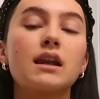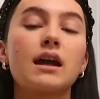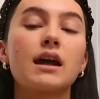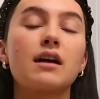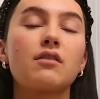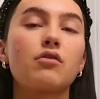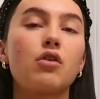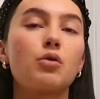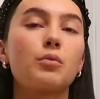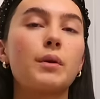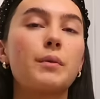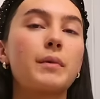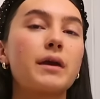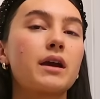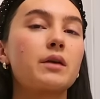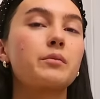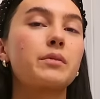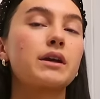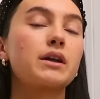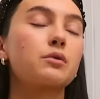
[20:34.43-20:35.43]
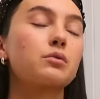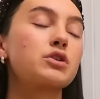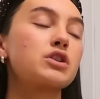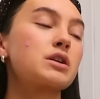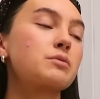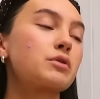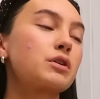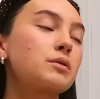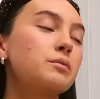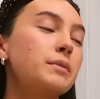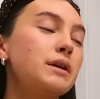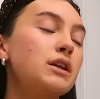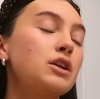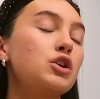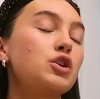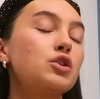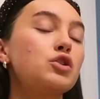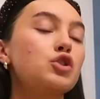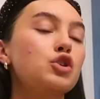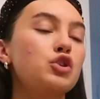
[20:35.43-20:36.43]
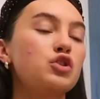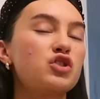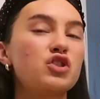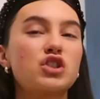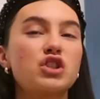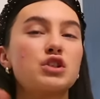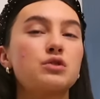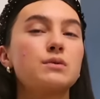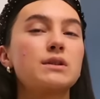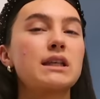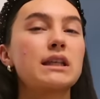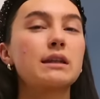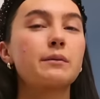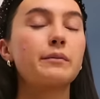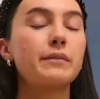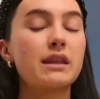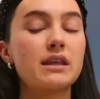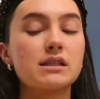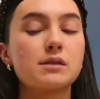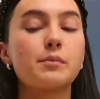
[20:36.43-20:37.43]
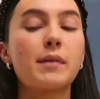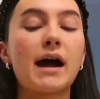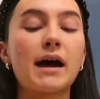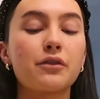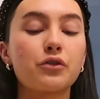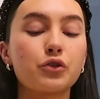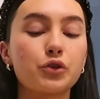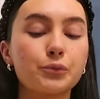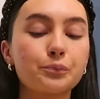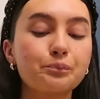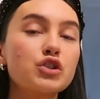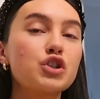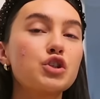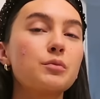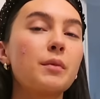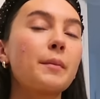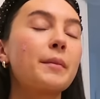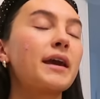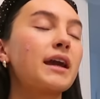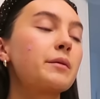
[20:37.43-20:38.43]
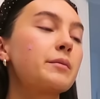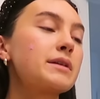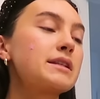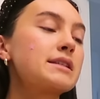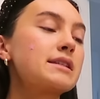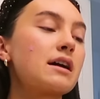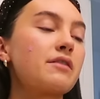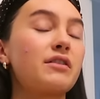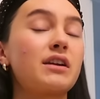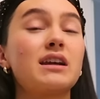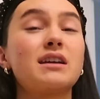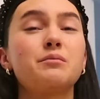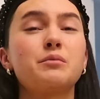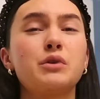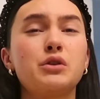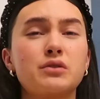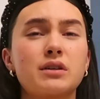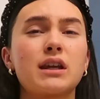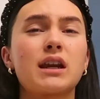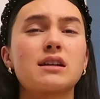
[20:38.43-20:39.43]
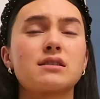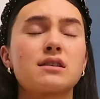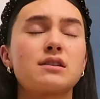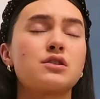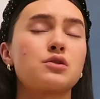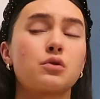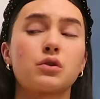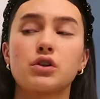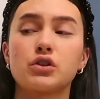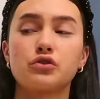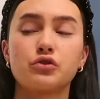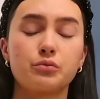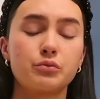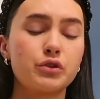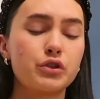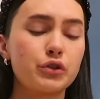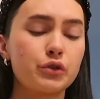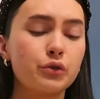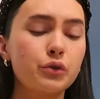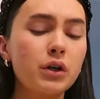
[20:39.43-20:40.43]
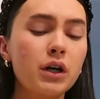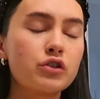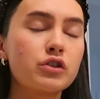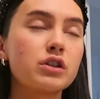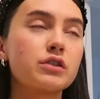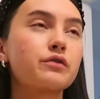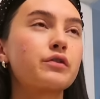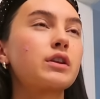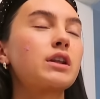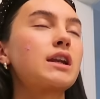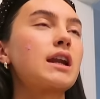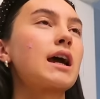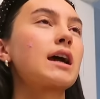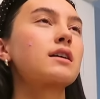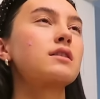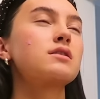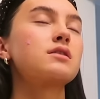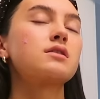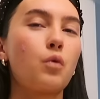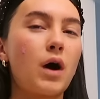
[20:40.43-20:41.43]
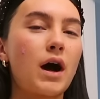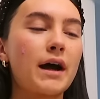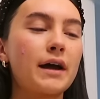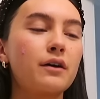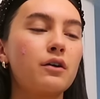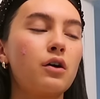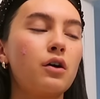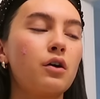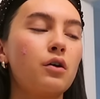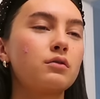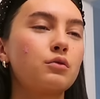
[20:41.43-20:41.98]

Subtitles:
I have all my makeup here, which I'm going to be just using this bathroom to do my makeup and stuff, and I'm using it as a storage room too, just for the next while,